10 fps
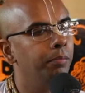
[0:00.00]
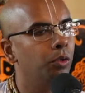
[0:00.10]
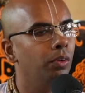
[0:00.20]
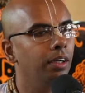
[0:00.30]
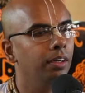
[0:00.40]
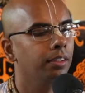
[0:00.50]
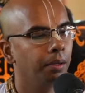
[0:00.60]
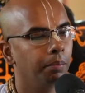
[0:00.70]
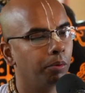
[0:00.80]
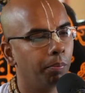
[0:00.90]
to a
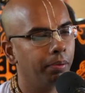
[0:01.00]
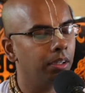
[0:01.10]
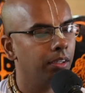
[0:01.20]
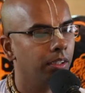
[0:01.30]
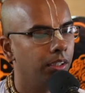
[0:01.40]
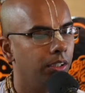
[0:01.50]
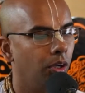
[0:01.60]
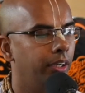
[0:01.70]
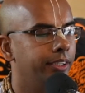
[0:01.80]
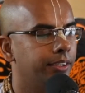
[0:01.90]
proper
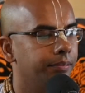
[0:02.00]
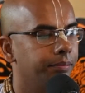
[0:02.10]
knowledge.